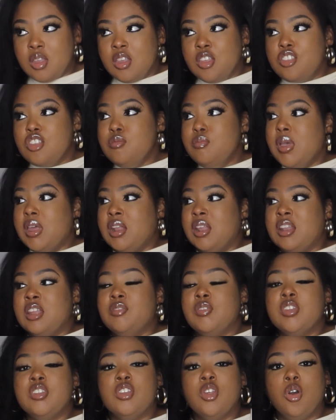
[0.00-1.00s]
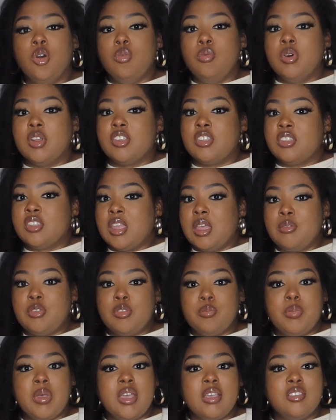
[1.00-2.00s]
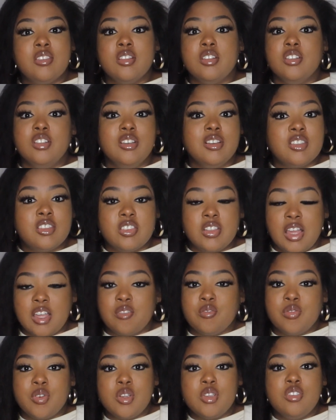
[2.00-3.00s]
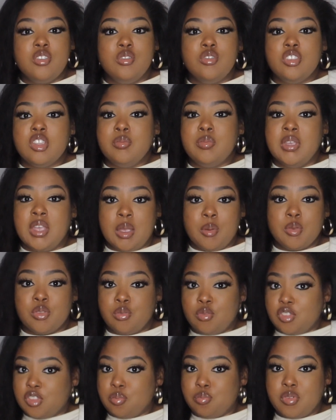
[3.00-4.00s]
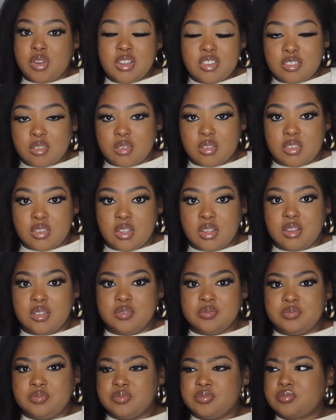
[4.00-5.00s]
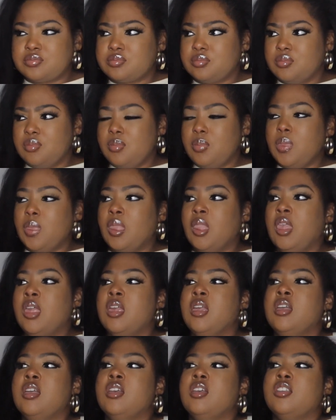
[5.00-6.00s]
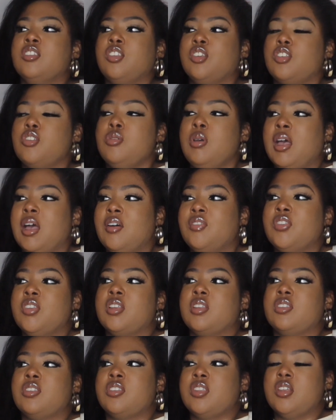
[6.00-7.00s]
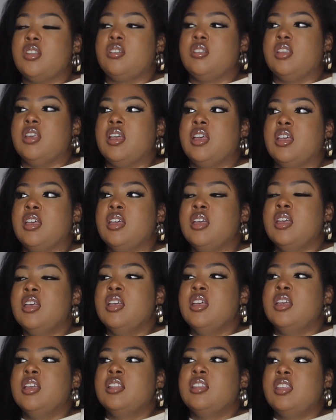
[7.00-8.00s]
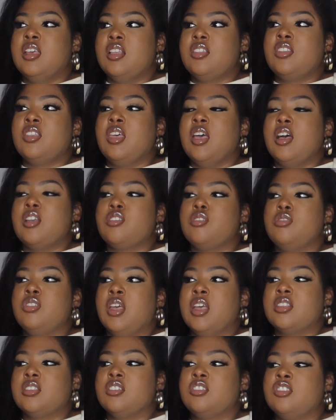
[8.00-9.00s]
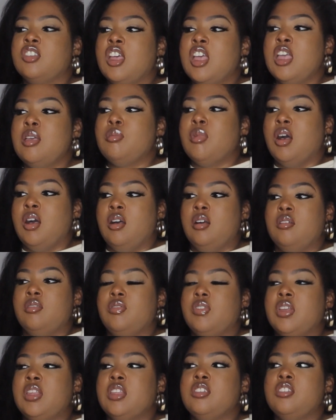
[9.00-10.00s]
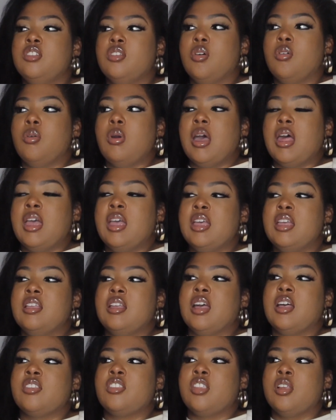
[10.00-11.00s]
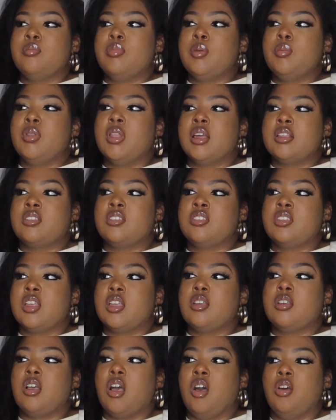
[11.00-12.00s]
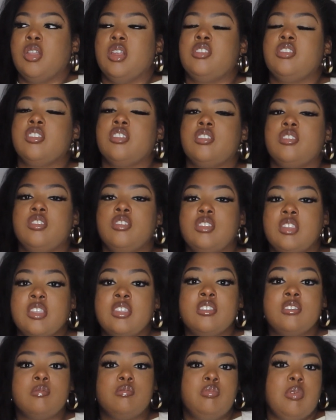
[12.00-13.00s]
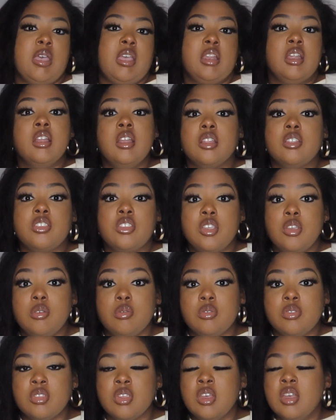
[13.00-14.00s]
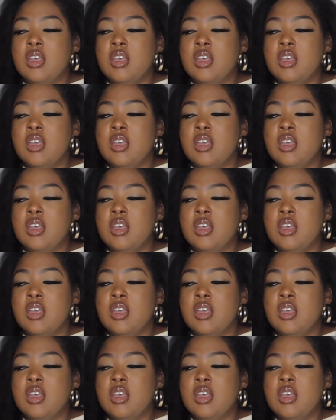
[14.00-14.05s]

You may not even know what a safe space looks like for you to be able to express yourself. So you have to consider that. That's how you take the shame off. And I hate how some people like to say, "Oh, you're just making an excuse."